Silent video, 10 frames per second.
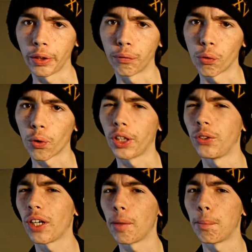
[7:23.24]
for, and
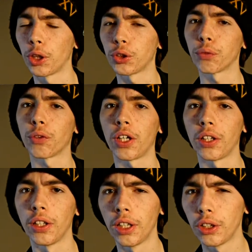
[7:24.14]
you had a bunch of fun
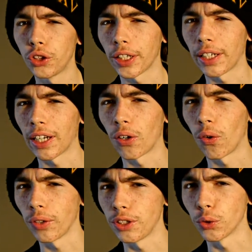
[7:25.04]
checking out
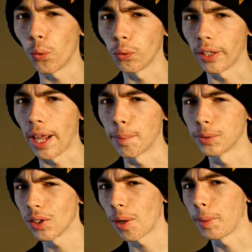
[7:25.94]
all these old
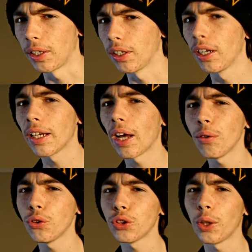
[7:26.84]
games. I mean,
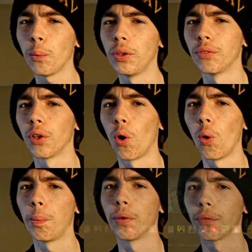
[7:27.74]
Counter-Strike wouldn't even
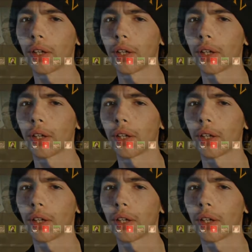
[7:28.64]
open, for